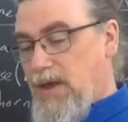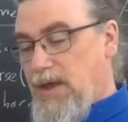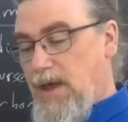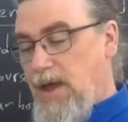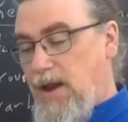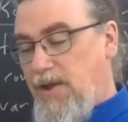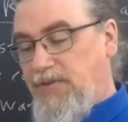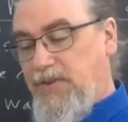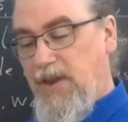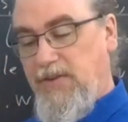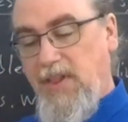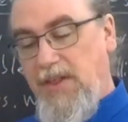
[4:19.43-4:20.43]
And he
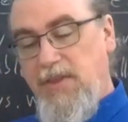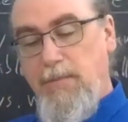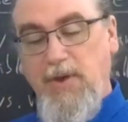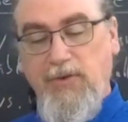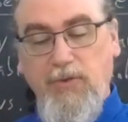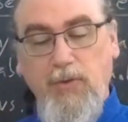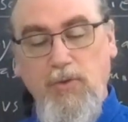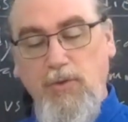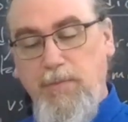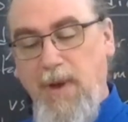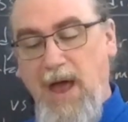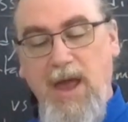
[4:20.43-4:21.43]
says, let them be
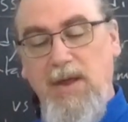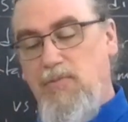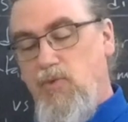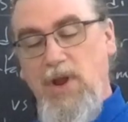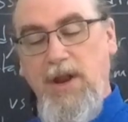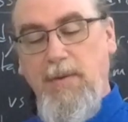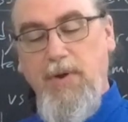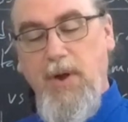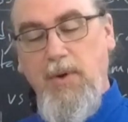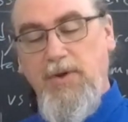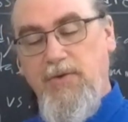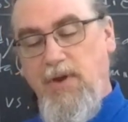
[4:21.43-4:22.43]
soothed by reading
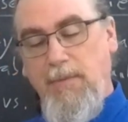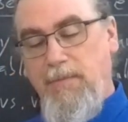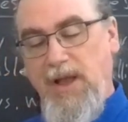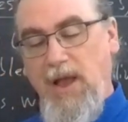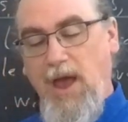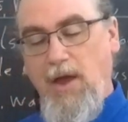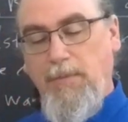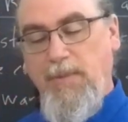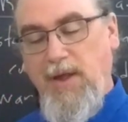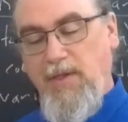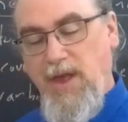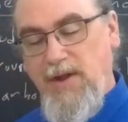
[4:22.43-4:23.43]
poetry and beguiled
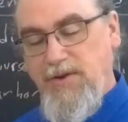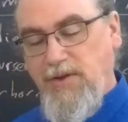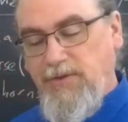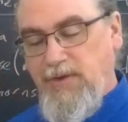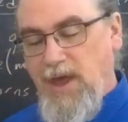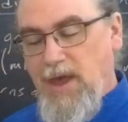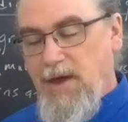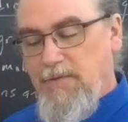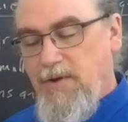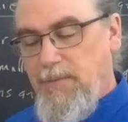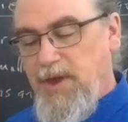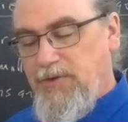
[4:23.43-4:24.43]
by legends
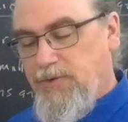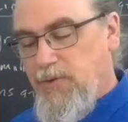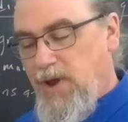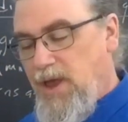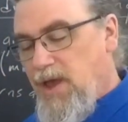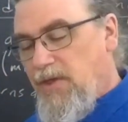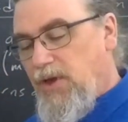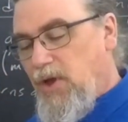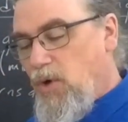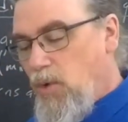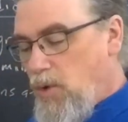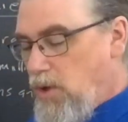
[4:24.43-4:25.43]
from history. The
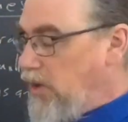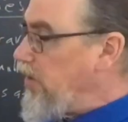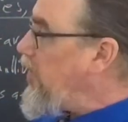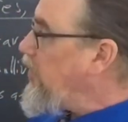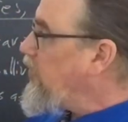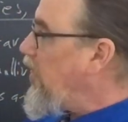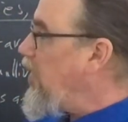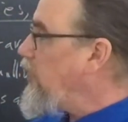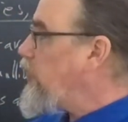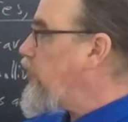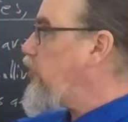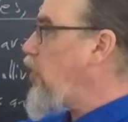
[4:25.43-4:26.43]
goal is a
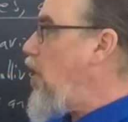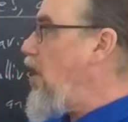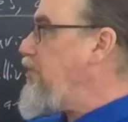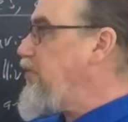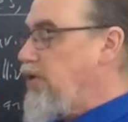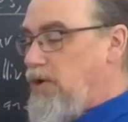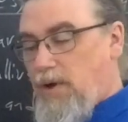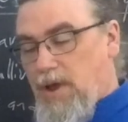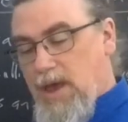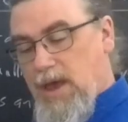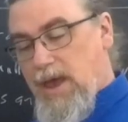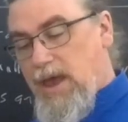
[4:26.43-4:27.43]
softer
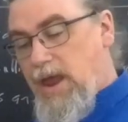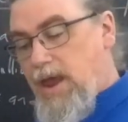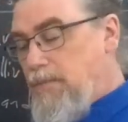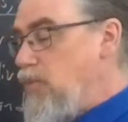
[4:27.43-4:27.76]
and